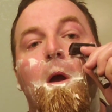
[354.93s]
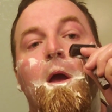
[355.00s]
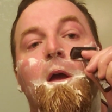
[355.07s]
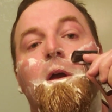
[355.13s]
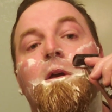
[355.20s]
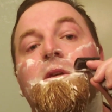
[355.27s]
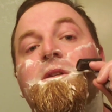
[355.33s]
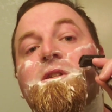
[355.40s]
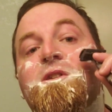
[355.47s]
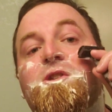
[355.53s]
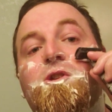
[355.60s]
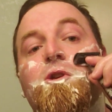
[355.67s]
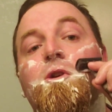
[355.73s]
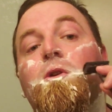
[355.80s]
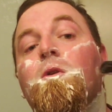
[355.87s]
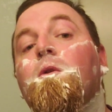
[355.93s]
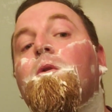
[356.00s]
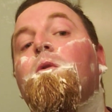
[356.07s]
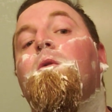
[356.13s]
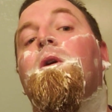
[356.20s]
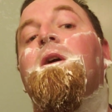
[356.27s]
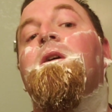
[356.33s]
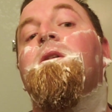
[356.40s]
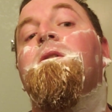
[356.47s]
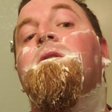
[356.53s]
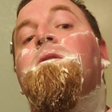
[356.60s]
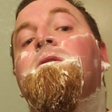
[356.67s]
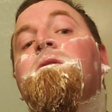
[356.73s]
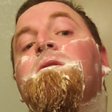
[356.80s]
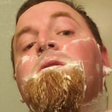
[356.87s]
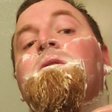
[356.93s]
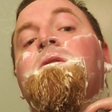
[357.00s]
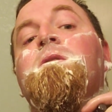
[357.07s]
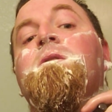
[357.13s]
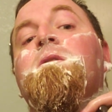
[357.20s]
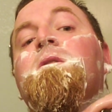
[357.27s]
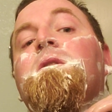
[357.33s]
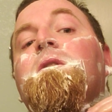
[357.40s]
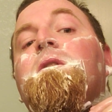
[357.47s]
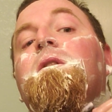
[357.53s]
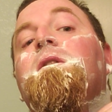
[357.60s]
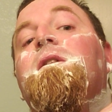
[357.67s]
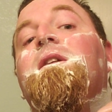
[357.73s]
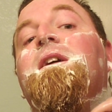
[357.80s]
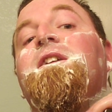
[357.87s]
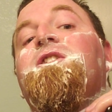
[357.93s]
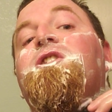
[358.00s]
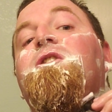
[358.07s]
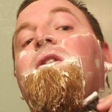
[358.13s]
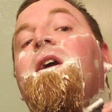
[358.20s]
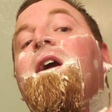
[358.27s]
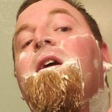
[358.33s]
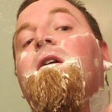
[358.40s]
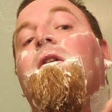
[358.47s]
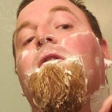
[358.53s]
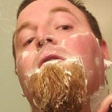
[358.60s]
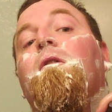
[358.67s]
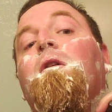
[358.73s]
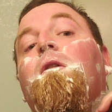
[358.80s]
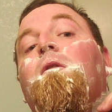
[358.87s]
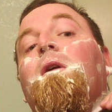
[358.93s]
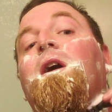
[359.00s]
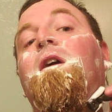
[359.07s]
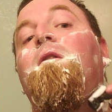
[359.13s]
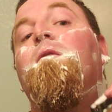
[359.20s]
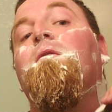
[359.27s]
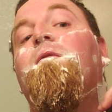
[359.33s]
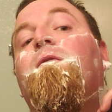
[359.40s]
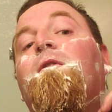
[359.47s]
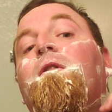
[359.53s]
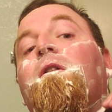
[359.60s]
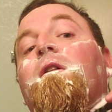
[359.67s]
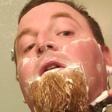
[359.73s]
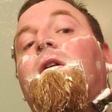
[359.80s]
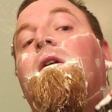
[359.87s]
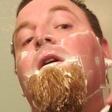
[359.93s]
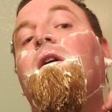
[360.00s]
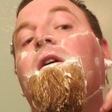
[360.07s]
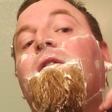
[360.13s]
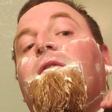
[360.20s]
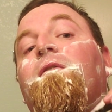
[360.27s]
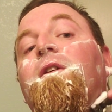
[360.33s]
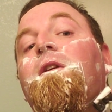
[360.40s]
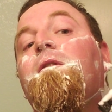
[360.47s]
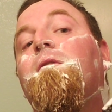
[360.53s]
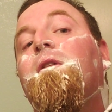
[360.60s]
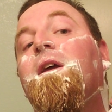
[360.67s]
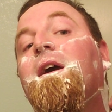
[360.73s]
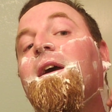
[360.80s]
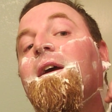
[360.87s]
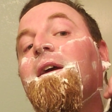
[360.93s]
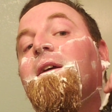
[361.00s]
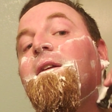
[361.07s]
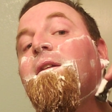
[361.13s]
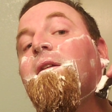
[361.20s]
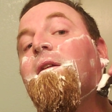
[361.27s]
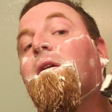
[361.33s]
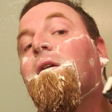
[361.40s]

is to let your hair grow out for a few days